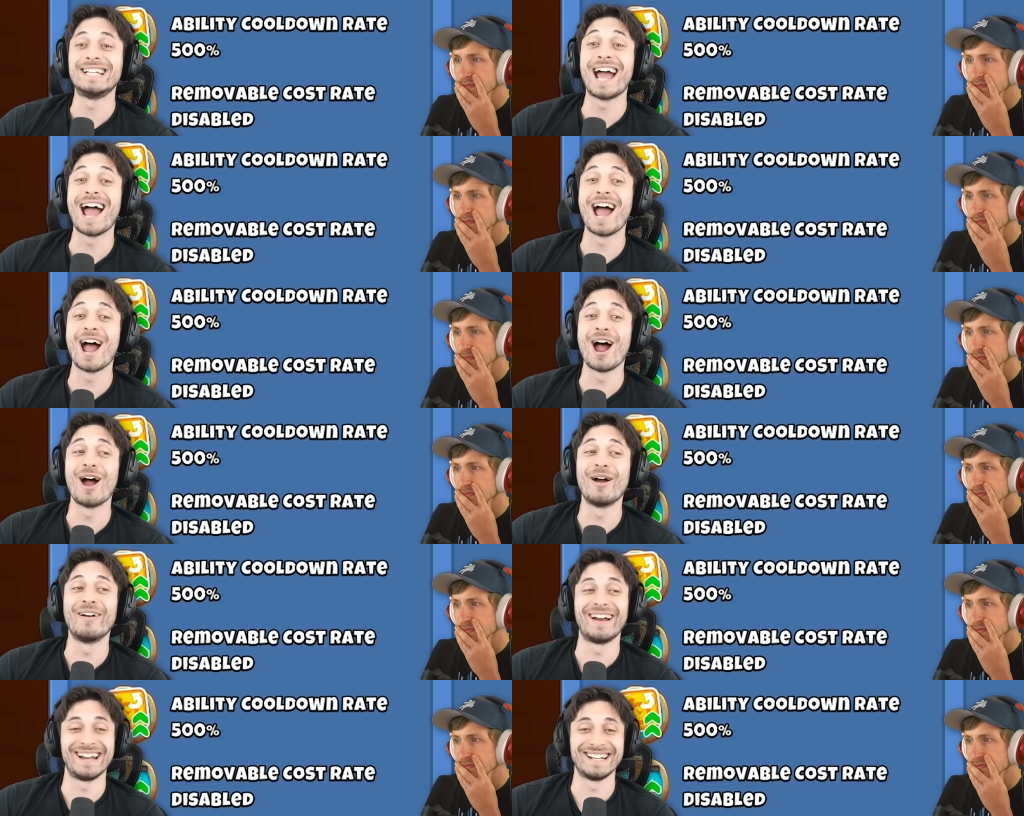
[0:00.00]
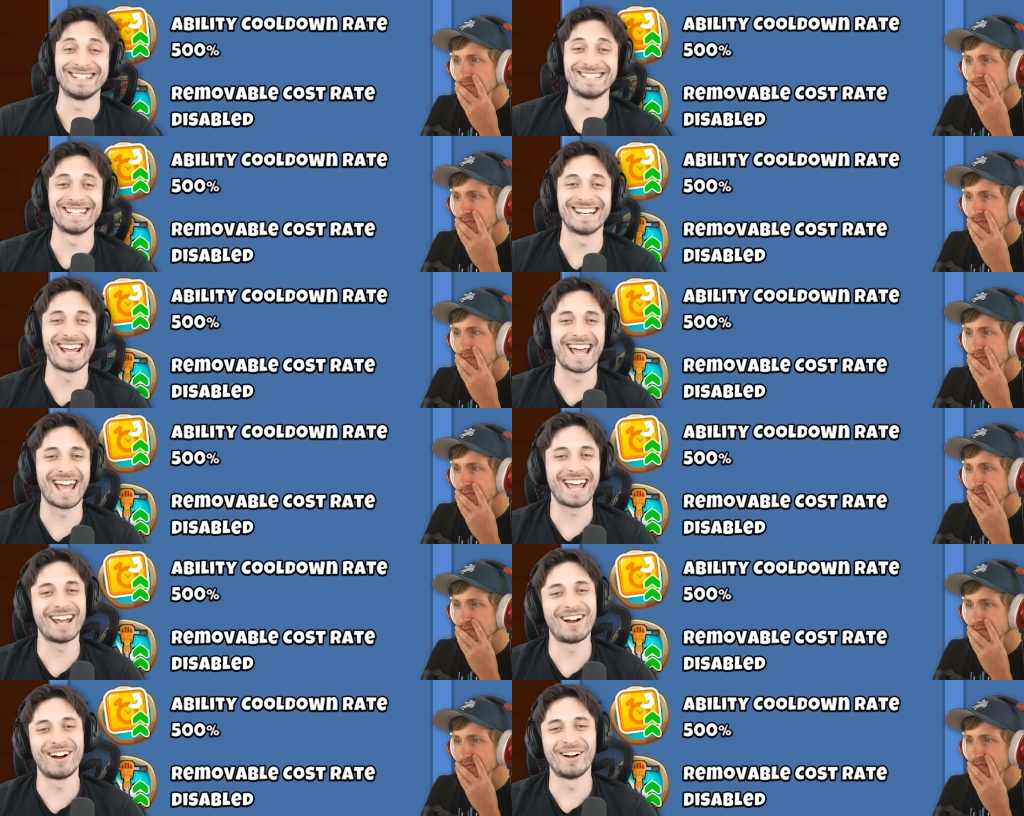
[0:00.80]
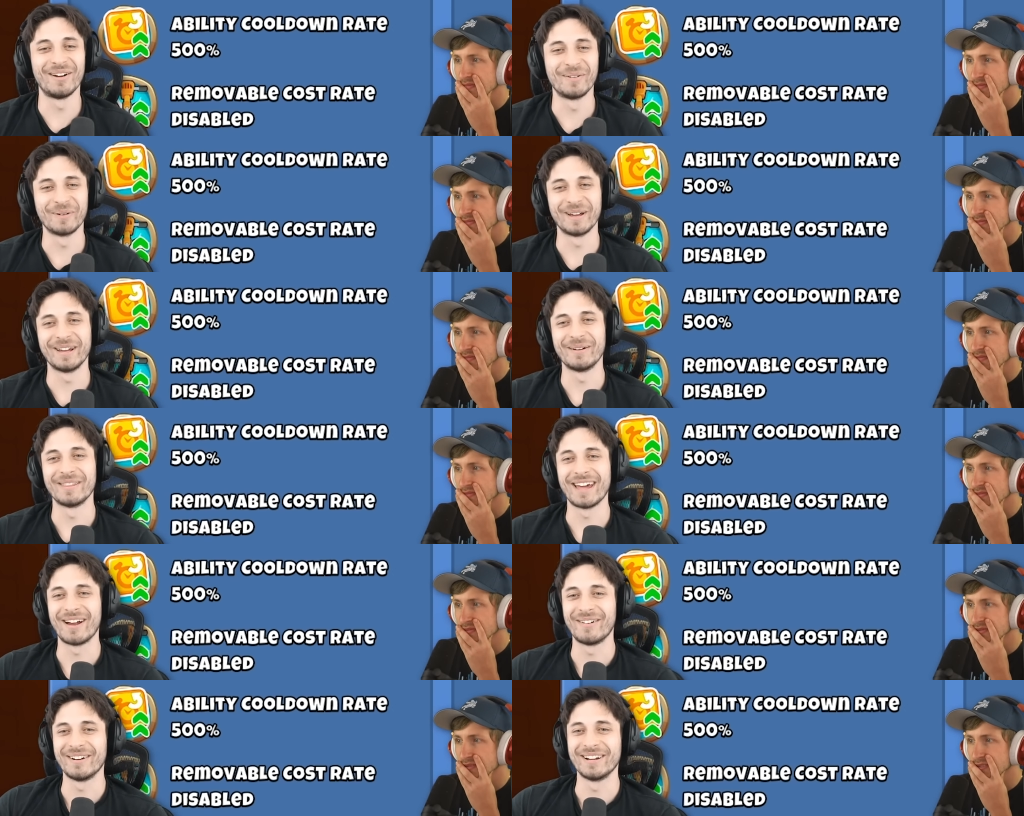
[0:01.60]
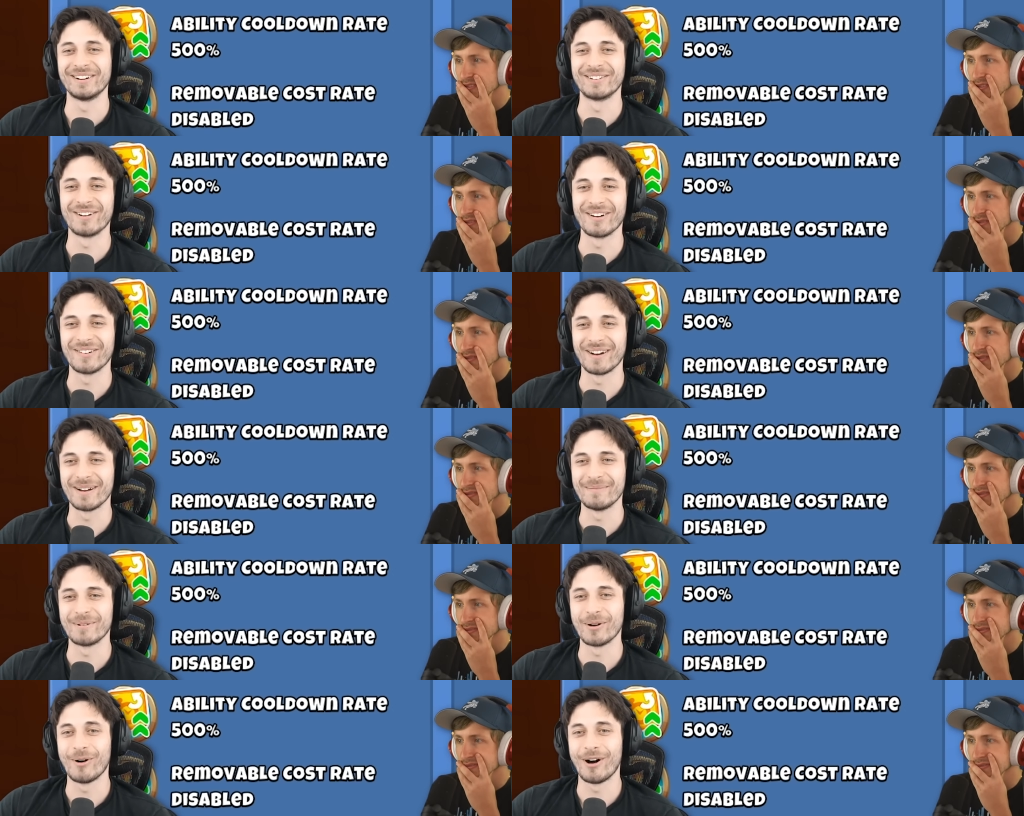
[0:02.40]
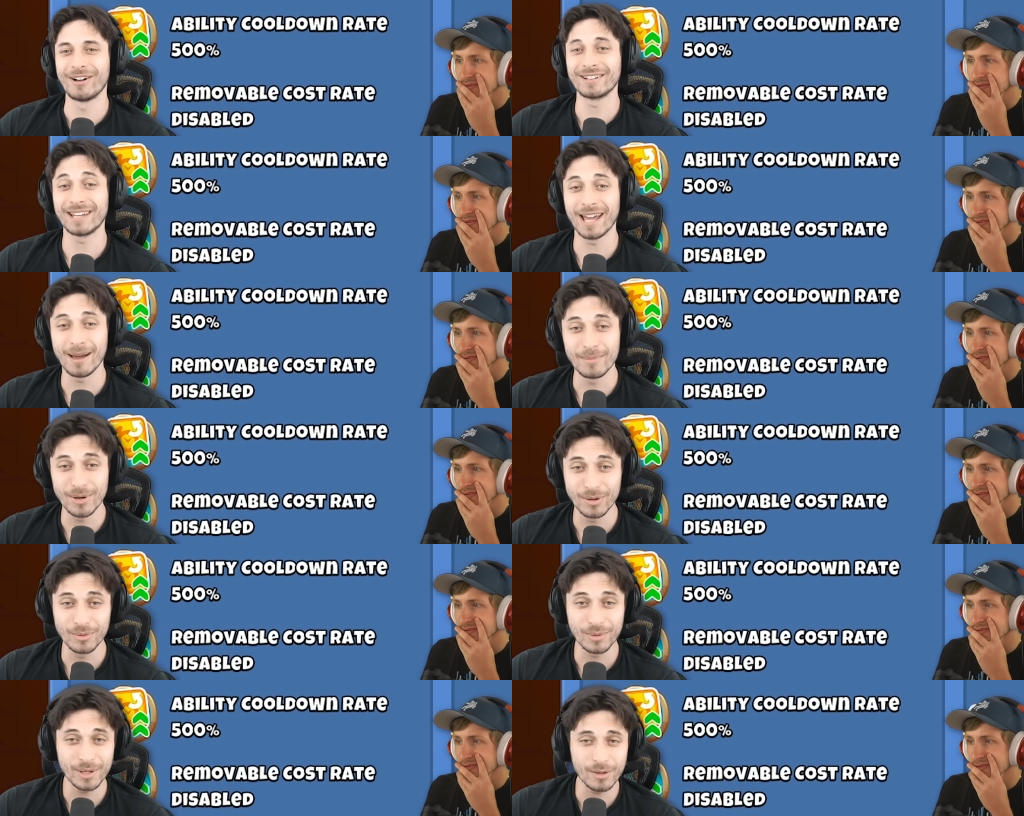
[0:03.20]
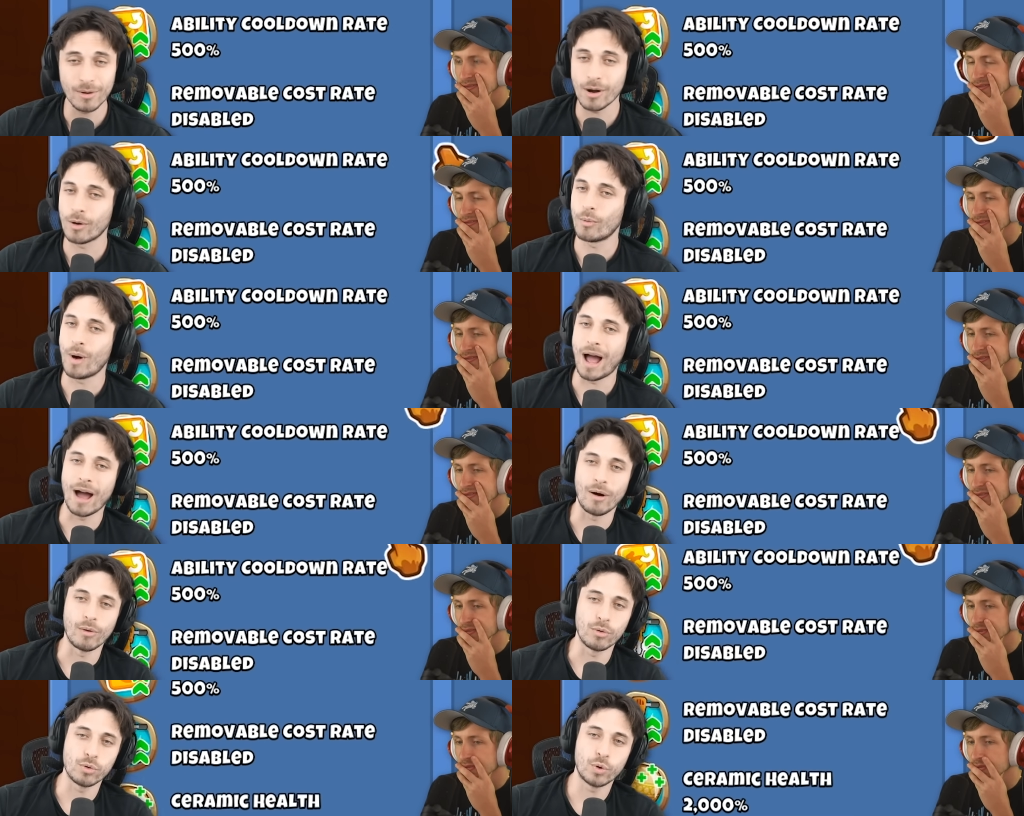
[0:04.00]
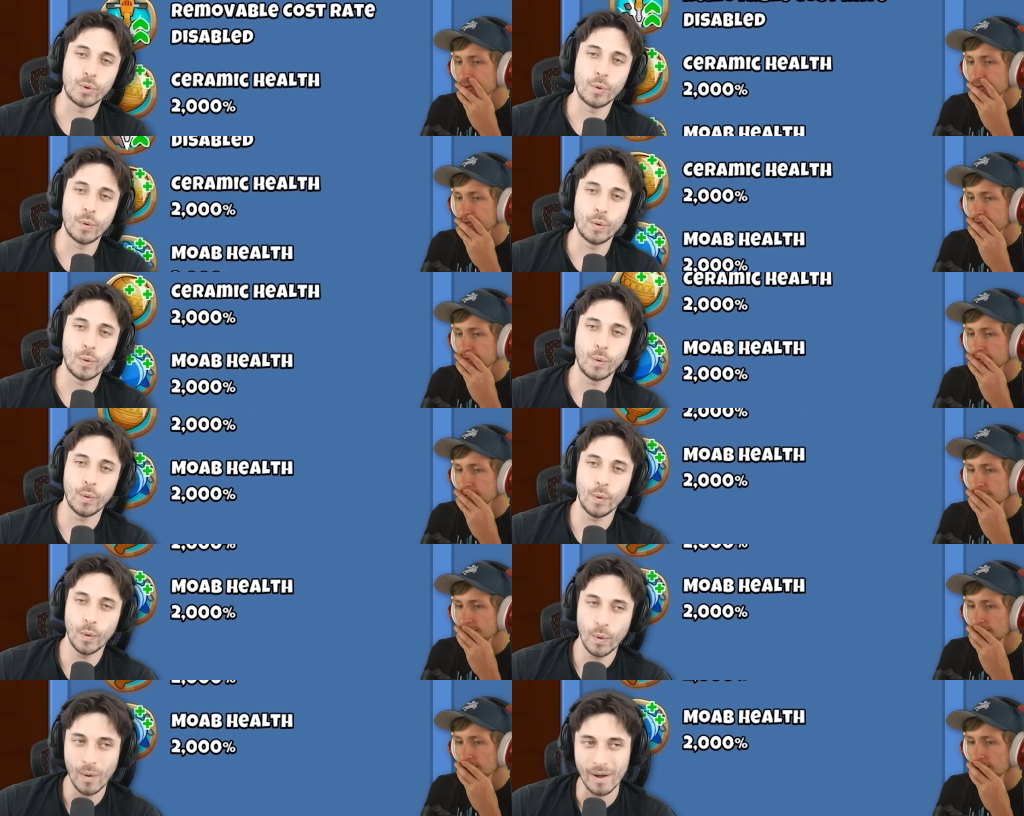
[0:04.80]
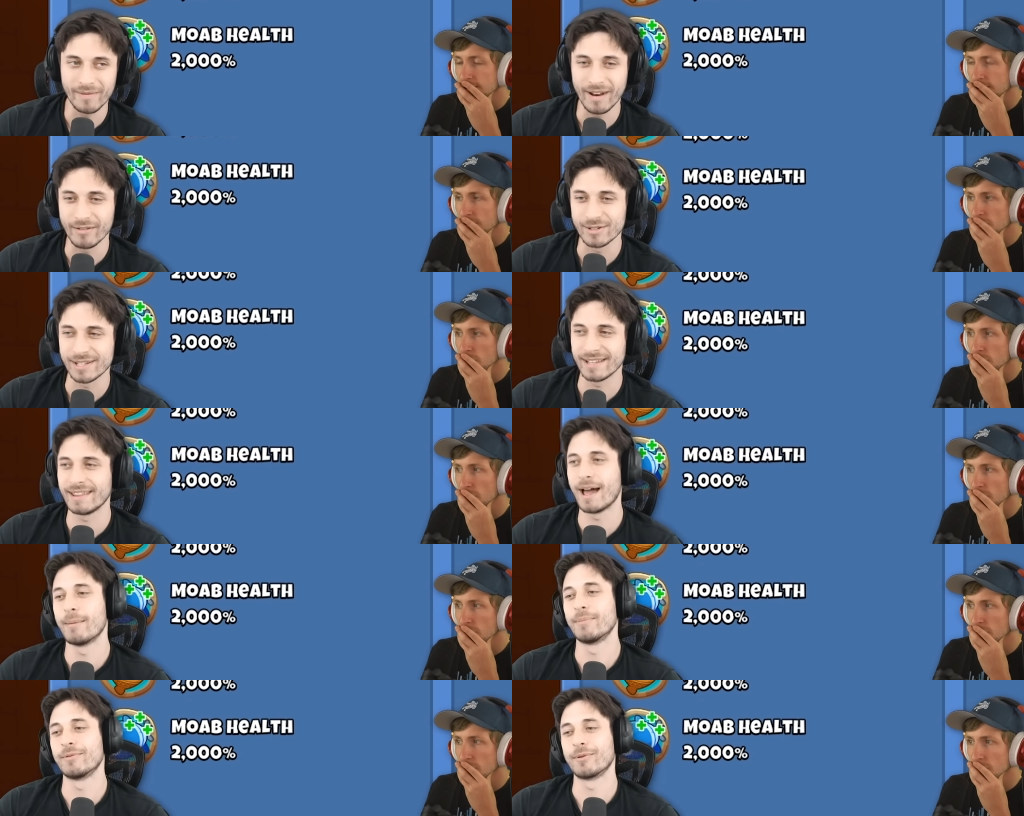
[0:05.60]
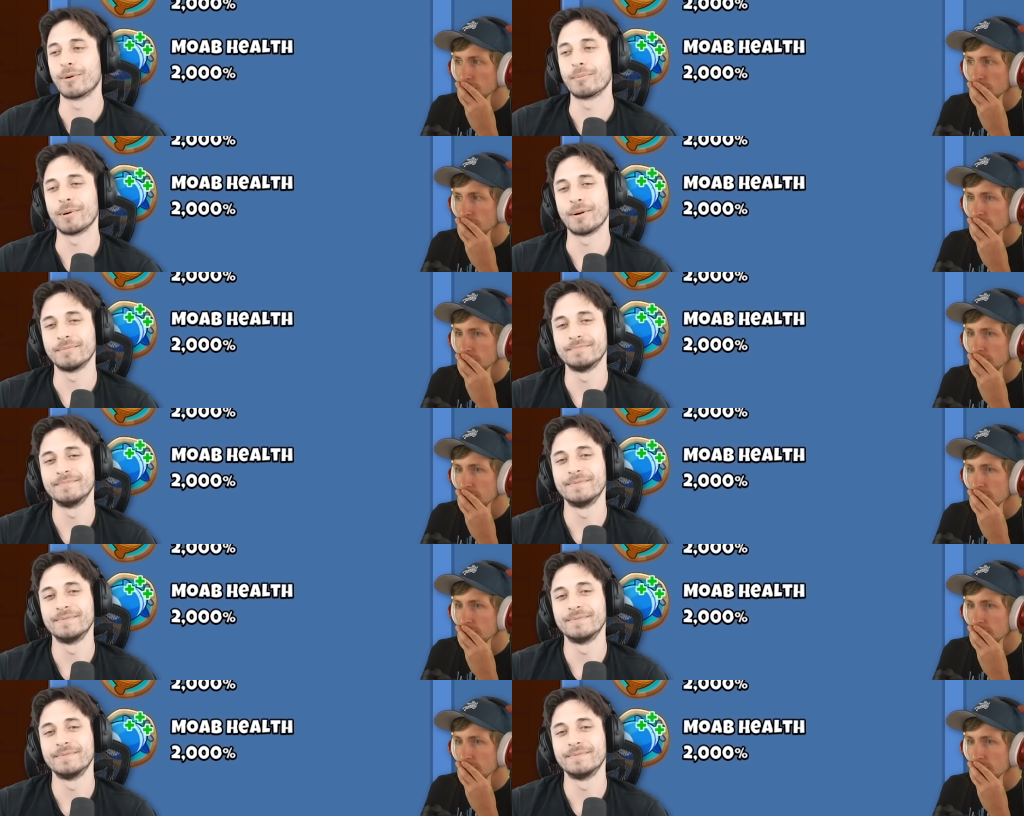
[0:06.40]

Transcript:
Speaker 1: daring today, aren't we? With that regrow rate, bro. All camo and regrow. Wow. I've never seen that before, bro.